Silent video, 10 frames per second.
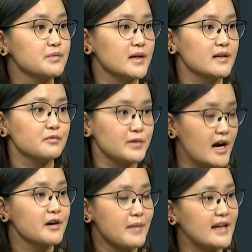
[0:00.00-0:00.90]
but we
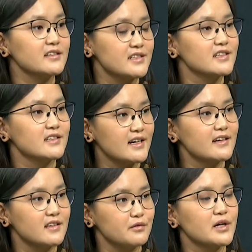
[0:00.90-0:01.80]
are managing. I
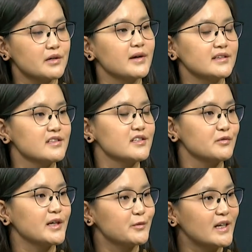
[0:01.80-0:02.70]
think we are managing
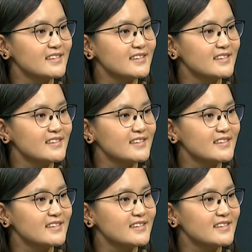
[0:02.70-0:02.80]
quite well.